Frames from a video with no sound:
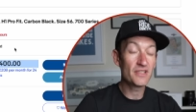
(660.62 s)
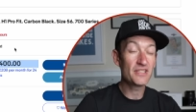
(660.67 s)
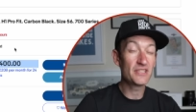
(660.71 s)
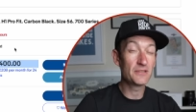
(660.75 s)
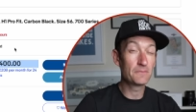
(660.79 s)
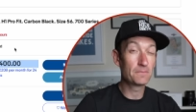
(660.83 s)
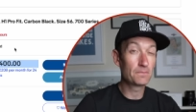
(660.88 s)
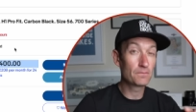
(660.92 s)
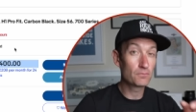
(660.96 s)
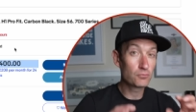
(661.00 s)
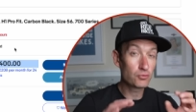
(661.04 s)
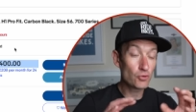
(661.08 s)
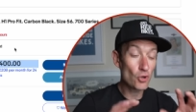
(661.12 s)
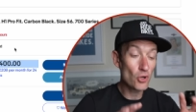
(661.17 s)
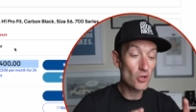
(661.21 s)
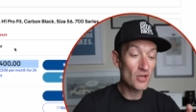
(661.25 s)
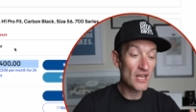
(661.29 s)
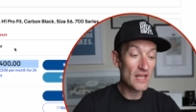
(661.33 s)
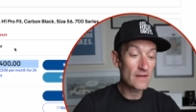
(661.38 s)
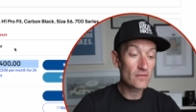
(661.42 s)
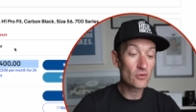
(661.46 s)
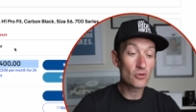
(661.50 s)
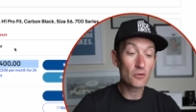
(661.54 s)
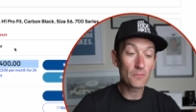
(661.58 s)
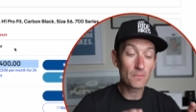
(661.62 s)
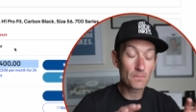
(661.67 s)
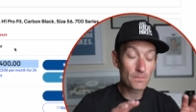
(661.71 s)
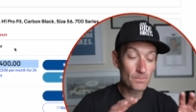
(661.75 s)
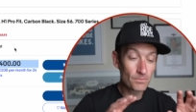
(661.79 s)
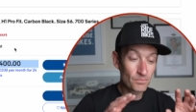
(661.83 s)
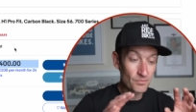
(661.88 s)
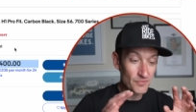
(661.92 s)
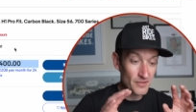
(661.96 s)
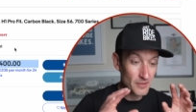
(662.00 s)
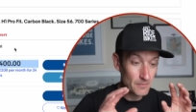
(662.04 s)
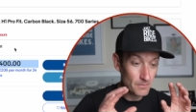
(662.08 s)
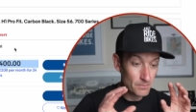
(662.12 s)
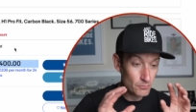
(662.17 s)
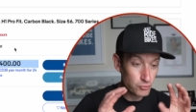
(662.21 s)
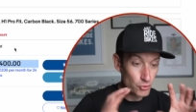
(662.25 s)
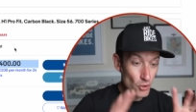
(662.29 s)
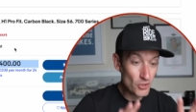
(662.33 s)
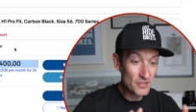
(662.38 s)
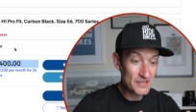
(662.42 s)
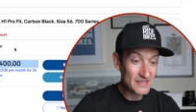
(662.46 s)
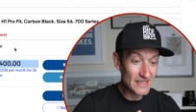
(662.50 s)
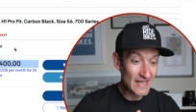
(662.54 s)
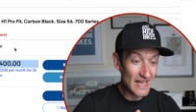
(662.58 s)
this is pro level,
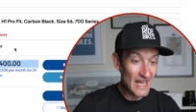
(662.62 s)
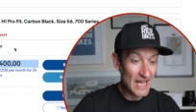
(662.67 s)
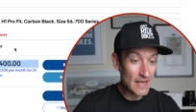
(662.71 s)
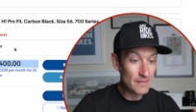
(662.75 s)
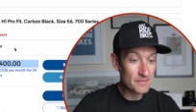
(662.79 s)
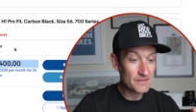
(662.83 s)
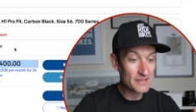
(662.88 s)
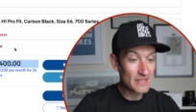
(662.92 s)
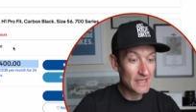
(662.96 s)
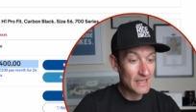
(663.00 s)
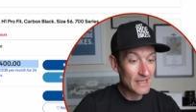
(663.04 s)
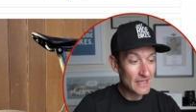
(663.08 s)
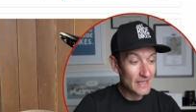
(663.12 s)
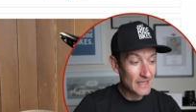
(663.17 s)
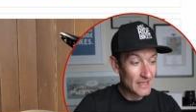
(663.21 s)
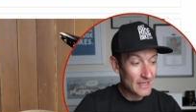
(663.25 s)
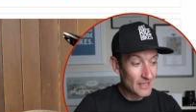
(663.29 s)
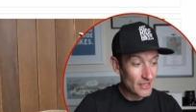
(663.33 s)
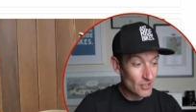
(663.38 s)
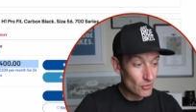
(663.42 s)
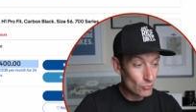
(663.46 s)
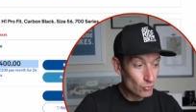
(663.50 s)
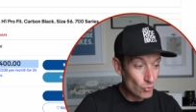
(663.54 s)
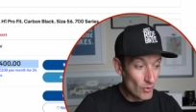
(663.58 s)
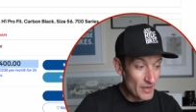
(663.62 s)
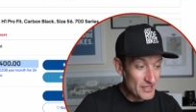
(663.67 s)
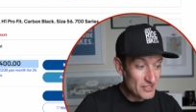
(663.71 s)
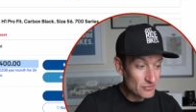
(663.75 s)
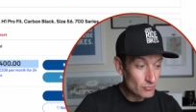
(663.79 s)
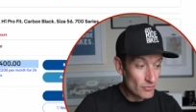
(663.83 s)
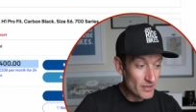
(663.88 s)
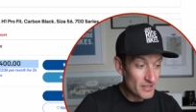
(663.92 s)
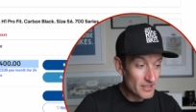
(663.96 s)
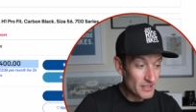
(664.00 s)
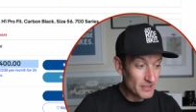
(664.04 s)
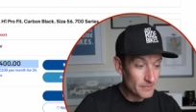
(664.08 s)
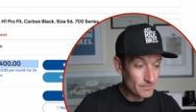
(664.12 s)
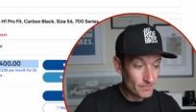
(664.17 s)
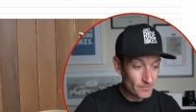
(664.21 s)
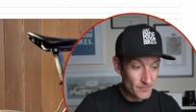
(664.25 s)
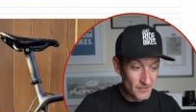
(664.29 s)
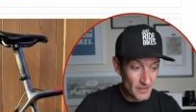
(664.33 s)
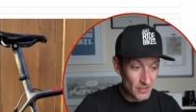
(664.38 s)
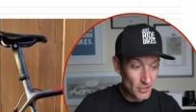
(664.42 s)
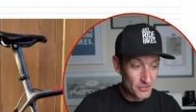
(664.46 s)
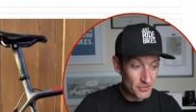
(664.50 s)
pro slammed, race ready. It